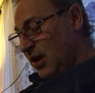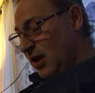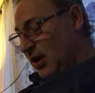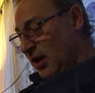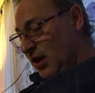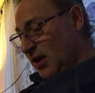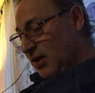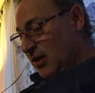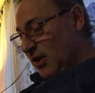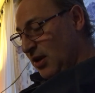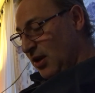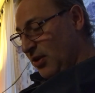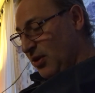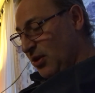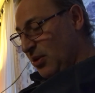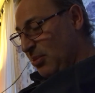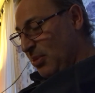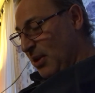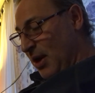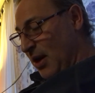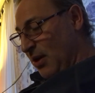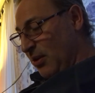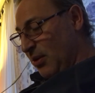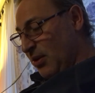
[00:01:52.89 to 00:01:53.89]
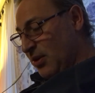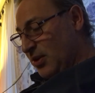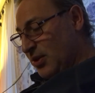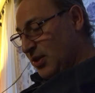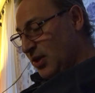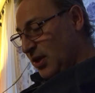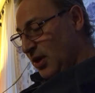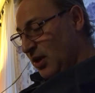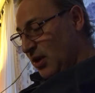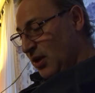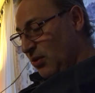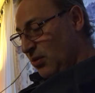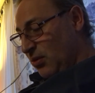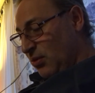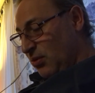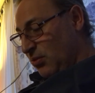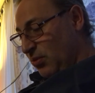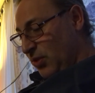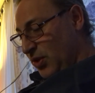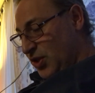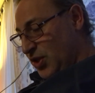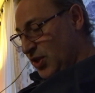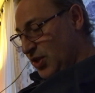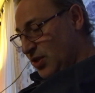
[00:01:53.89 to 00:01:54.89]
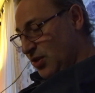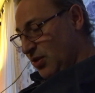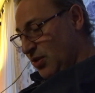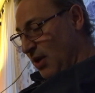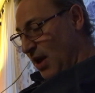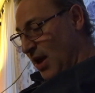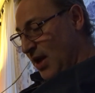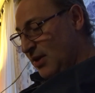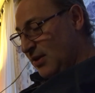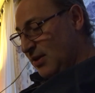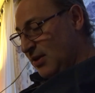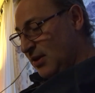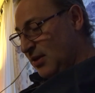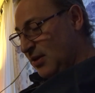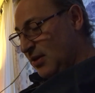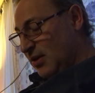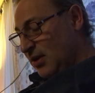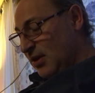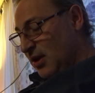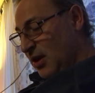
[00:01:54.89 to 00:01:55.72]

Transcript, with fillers: and other powers, which is granted.